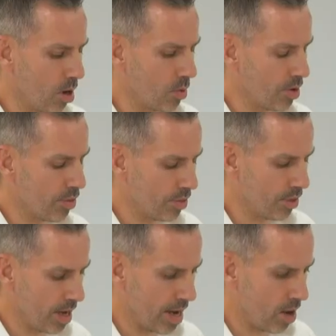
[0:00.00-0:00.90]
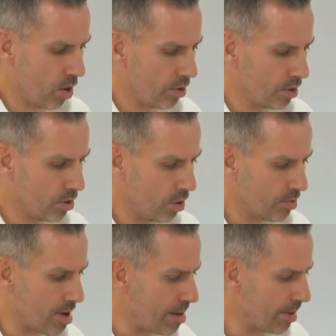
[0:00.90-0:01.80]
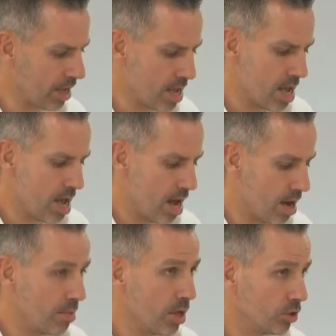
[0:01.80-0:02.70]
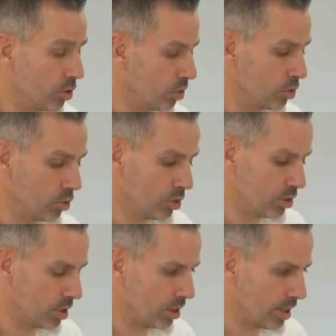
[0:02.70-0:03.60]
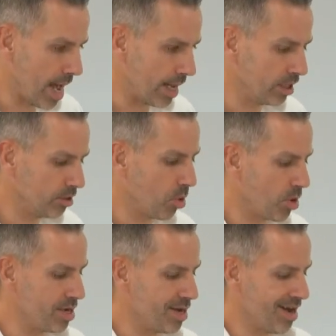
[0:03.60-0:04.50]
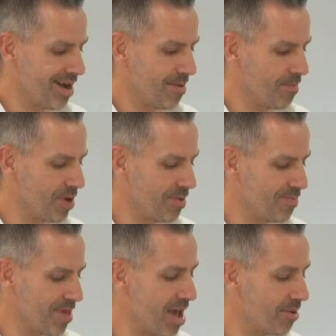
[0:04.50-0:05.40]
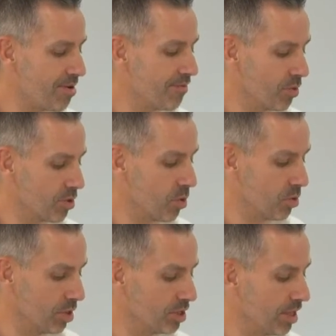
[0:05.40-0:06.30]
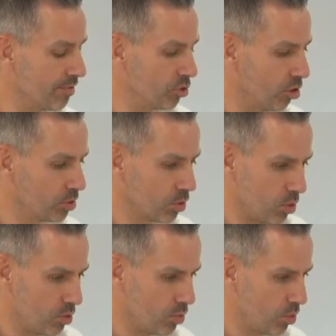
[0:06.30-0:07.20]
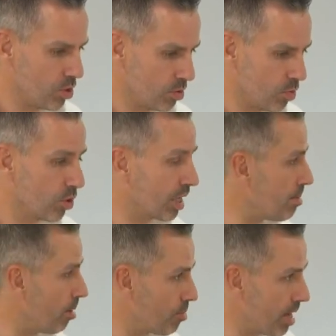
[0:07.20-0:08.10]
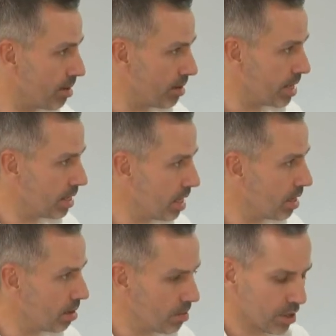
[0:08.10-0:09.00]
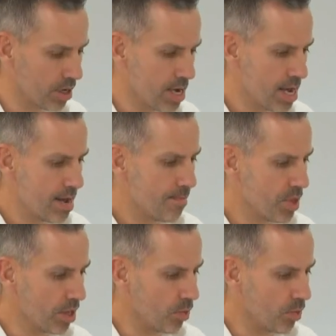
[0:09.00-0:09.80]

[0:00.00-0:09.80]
worth unwrapping. To Andy's point, the Henry Ford quote and the Steve Jobs quote would come up regularly in our work. And the